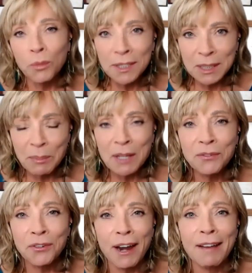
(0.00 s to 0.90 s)
we'll
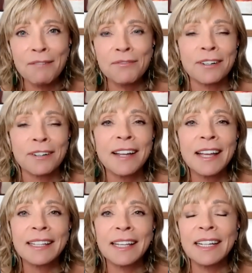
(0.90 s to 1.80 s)
spend forever
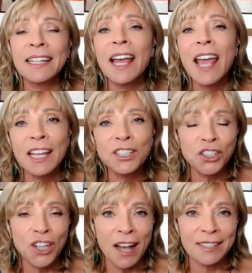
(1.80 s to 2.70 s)
getting a
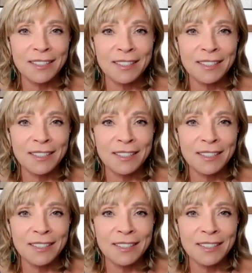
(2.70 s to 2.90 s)
headshot